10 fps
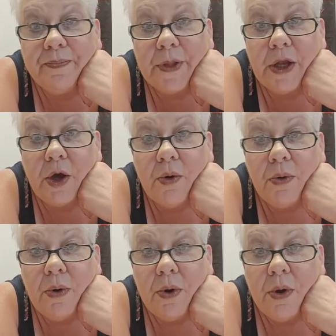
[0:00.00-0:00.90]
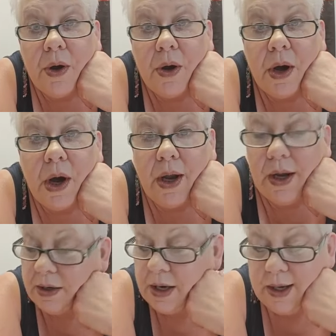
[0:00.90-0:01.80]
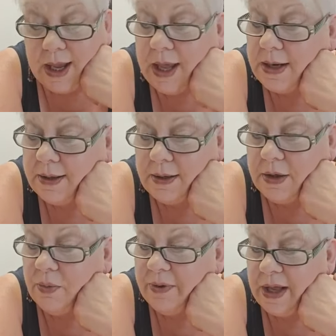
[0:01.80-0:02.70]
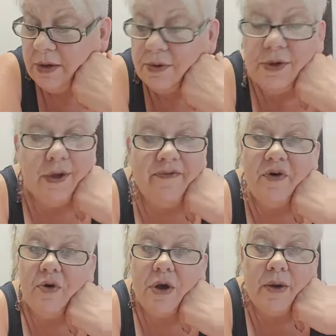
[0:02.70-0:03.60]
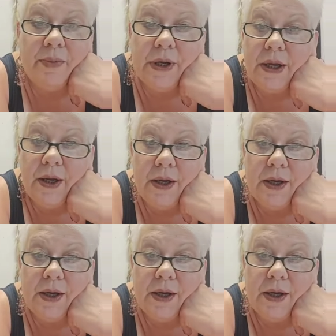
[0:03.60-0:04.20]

We got to learn to love our own company.